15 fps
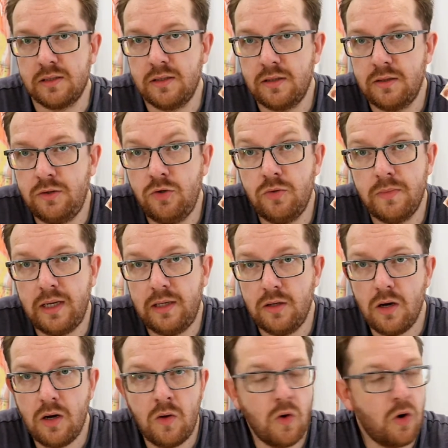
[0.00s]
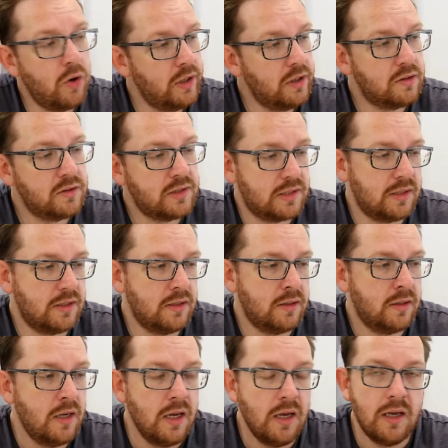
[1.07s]
you may know, oils
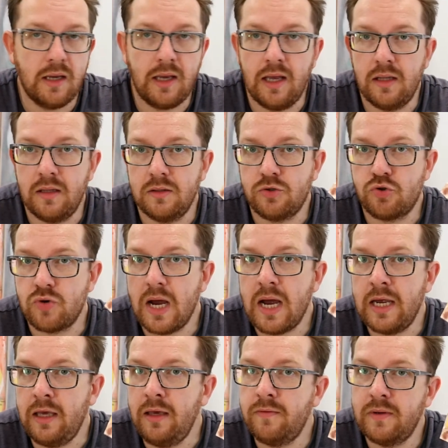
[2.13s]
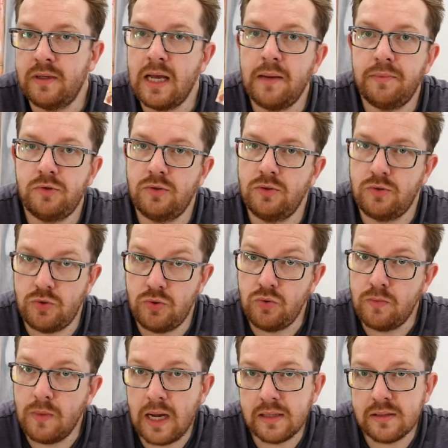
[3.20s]
can dry even up to
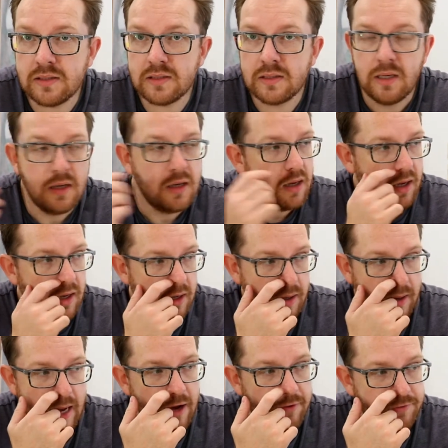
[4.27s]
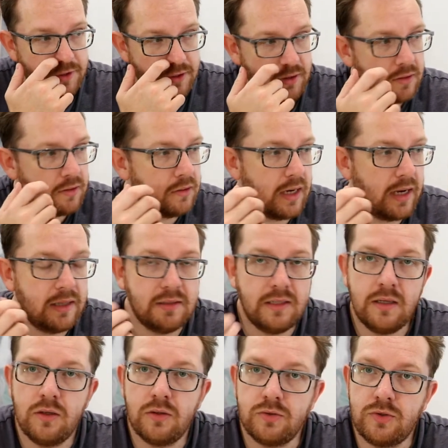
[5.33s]
2 months. After a
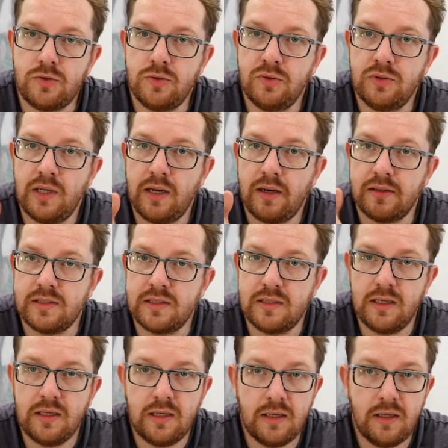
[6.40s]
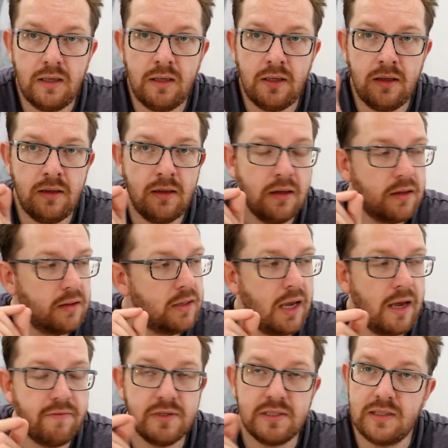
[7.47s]
day or two, they are sticky. They
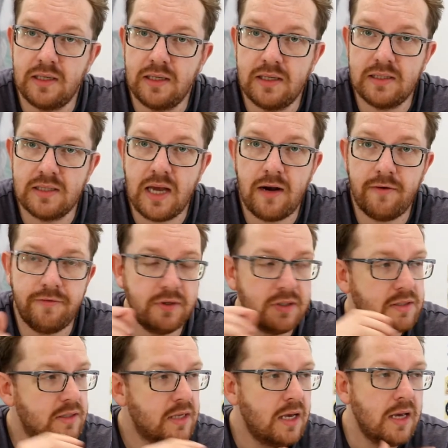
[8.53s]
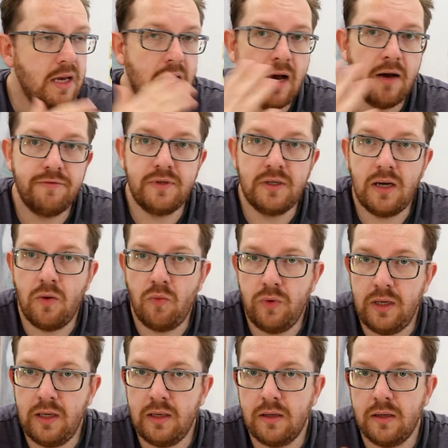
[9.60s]
have a sticky surface. After a
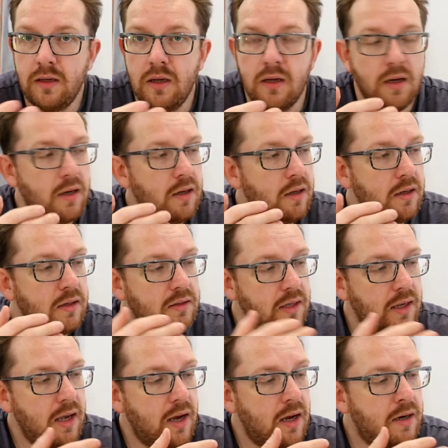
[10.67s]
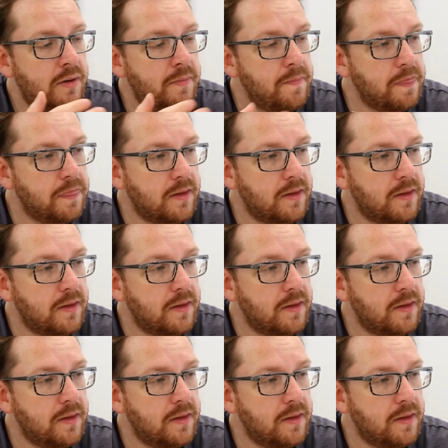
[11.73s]
week, they are